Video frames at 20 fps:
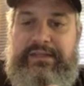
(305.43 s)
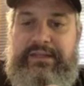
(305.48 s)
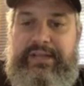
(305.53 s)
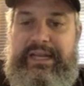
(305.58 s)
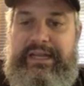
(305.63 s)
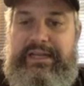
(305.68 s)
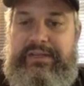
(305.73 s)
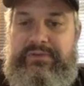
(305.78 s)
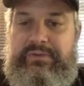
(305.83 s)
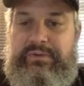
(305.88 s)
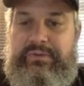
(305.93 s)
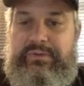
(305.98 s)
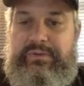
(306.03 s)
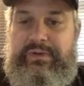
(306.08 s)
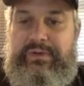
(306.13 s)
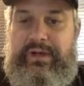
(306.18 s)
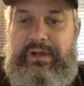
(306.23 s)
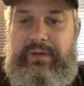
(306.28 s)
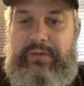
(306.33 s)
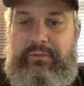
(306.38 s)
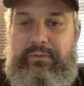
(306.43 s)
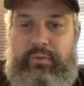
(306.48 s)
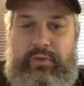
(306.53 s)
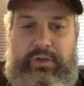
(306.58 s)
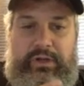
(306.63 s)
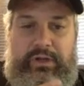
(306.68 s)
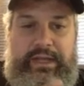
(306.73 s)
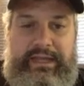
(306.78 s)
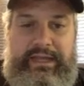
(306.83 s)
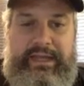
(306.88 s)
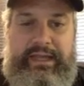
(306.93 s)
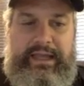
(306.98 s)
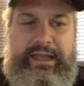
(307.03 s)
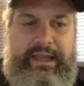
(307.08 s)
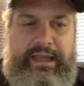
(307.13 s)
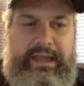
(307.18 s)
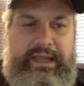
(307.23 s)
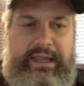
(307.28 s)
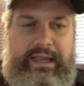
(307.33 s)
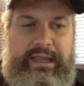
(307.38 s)
I think that the ladies
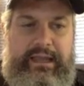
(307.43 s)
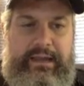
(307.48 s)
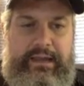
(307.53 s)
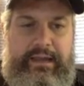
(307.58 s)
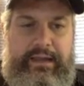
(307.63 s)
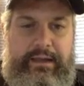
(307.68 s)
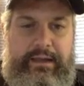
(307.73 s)
were like,